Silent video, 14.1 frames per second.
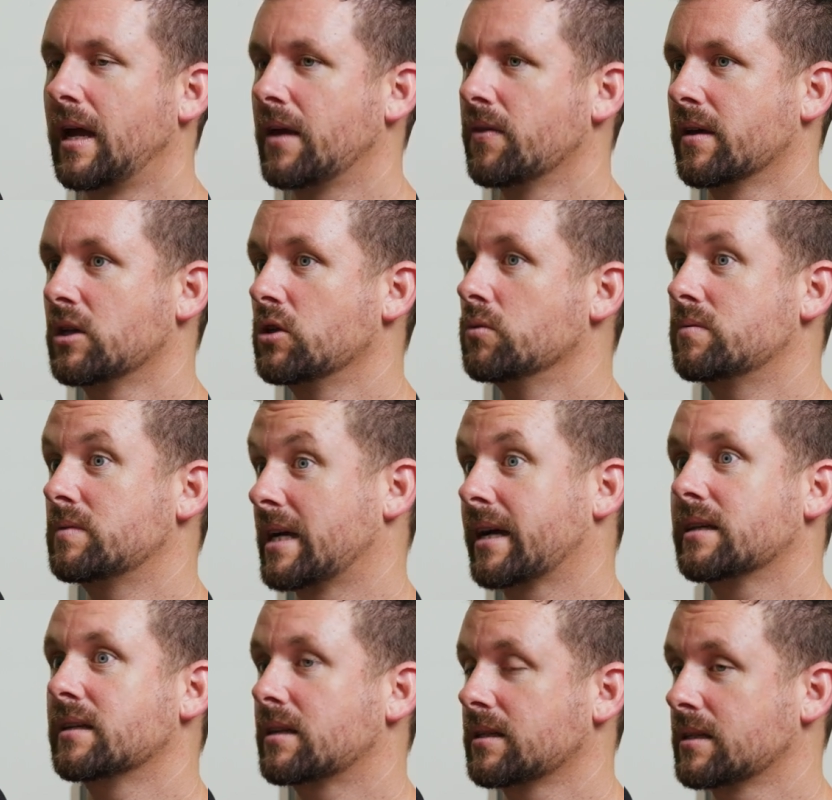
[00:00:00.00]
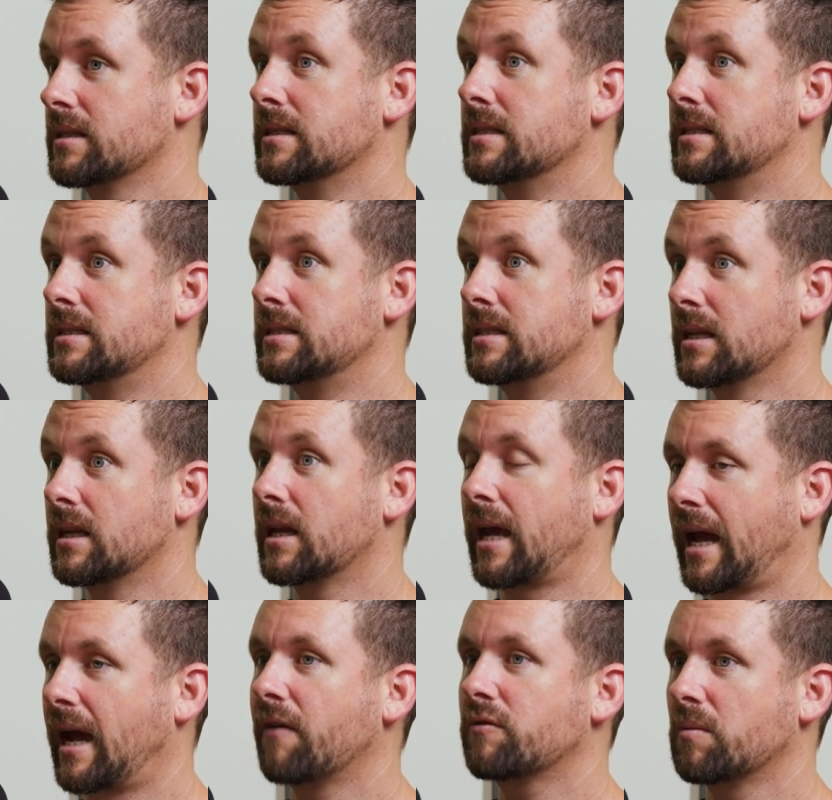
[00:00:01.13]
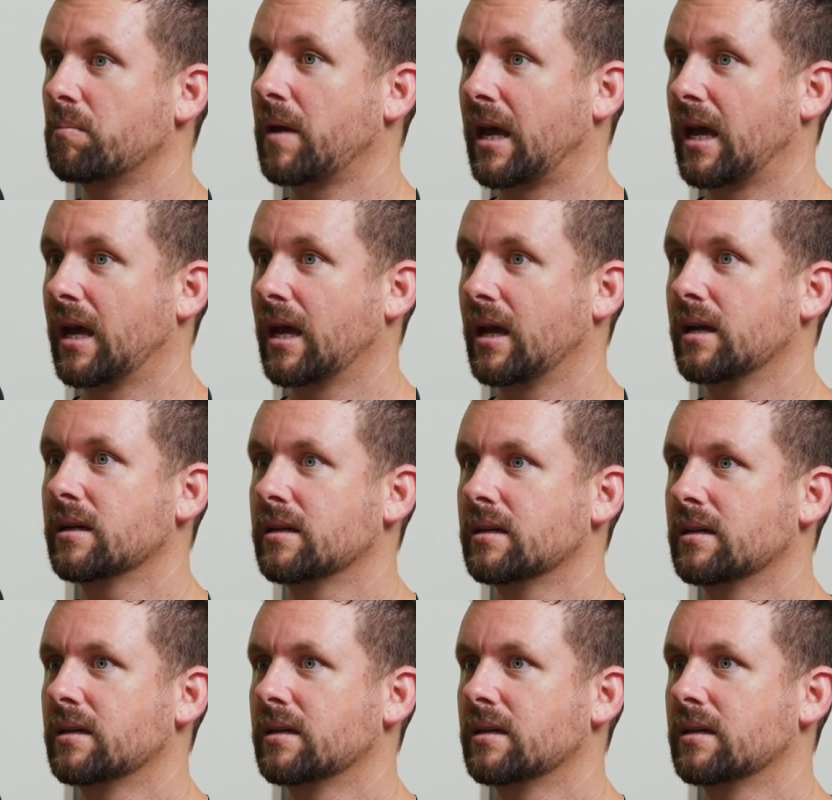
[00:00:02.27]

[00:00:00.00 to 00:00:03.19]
and that you technically didn't have to pay